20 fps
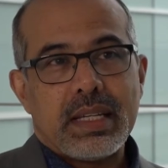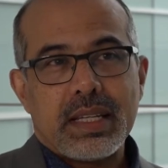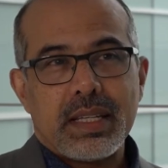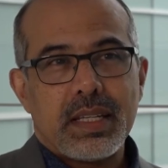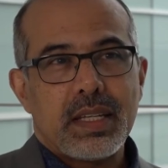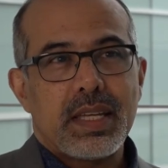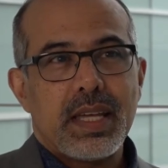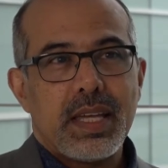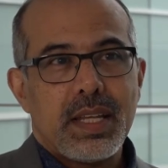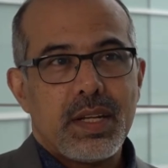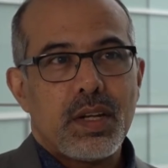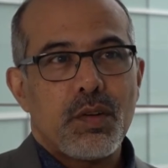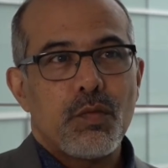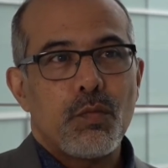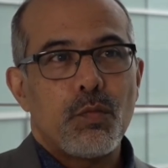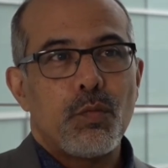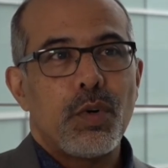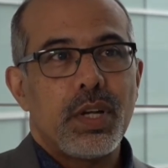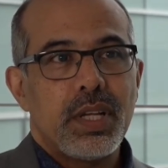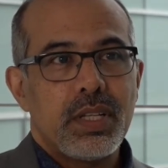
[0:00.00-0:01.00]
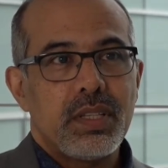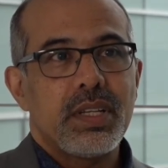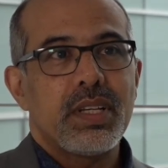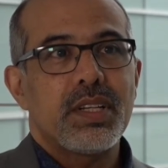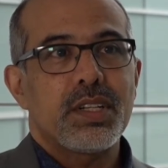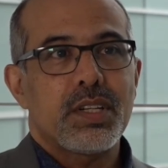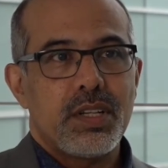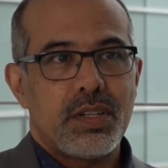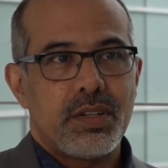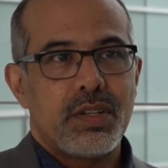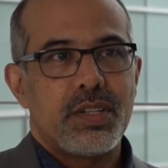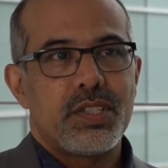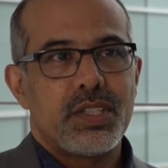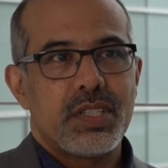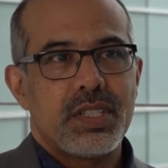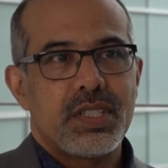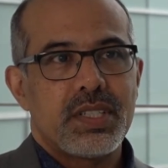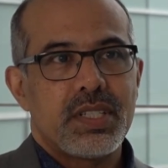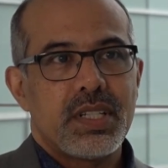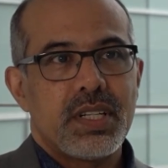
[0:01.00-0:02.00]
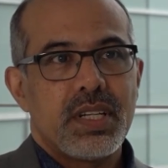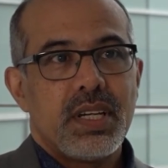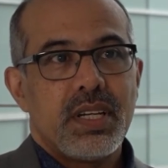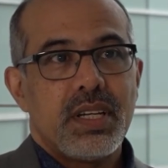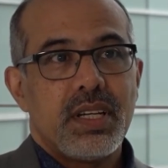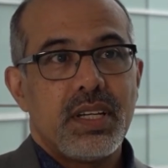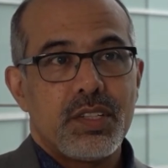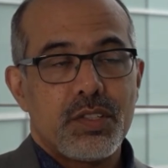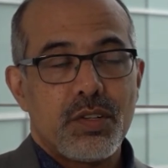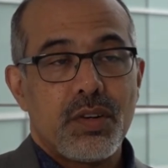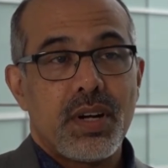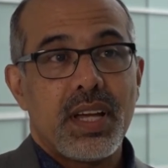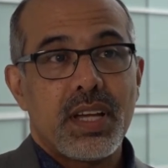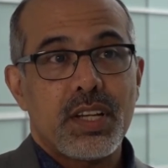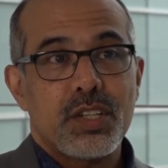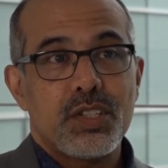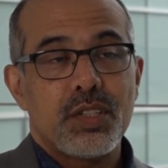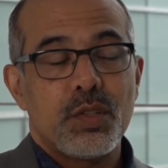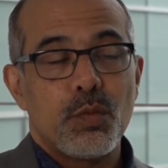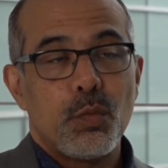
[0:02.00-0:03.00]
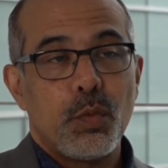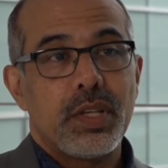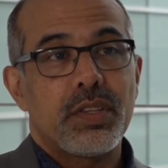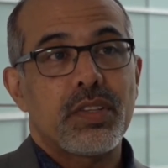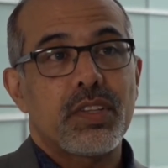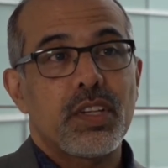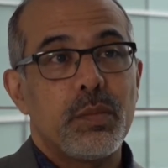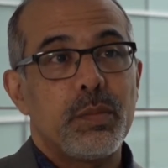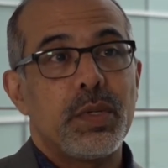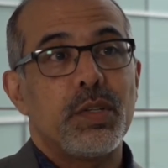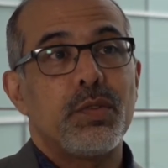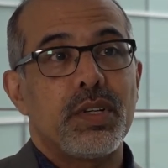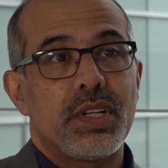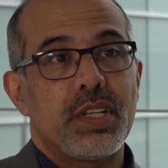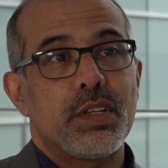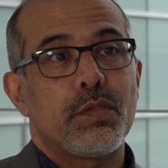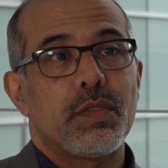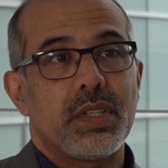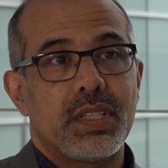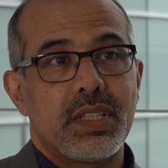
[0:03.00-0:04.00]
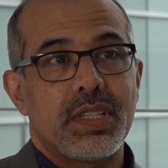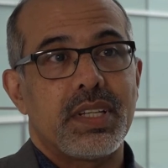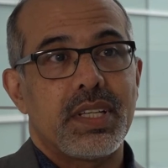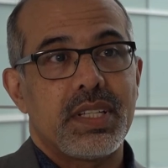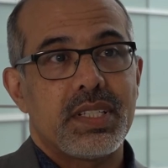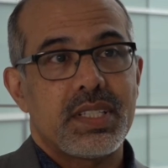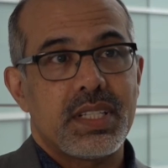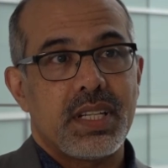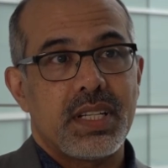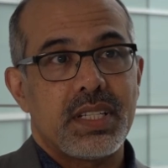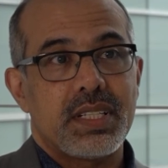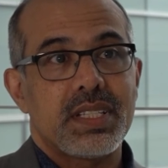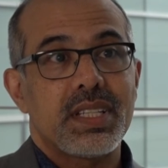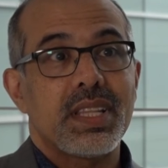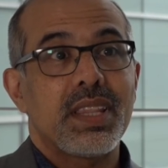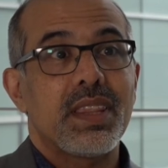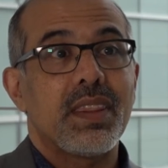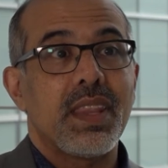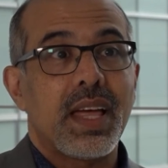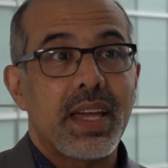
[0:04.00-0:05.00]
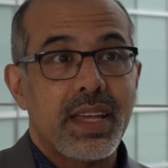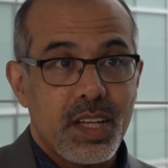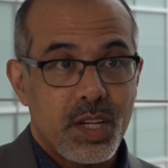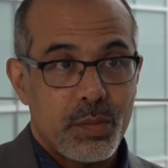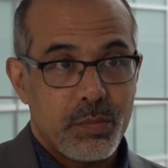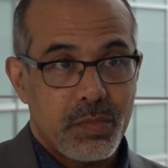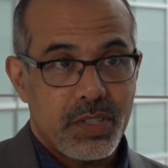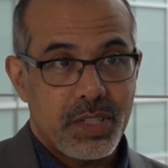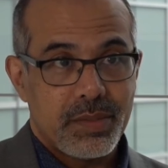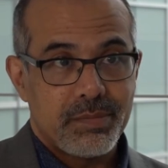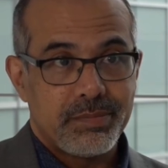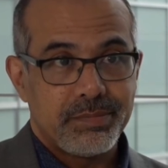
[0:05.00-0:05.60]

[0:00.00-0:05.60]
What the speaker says: again, really encourages interaction with community-affiliated sites like Humber.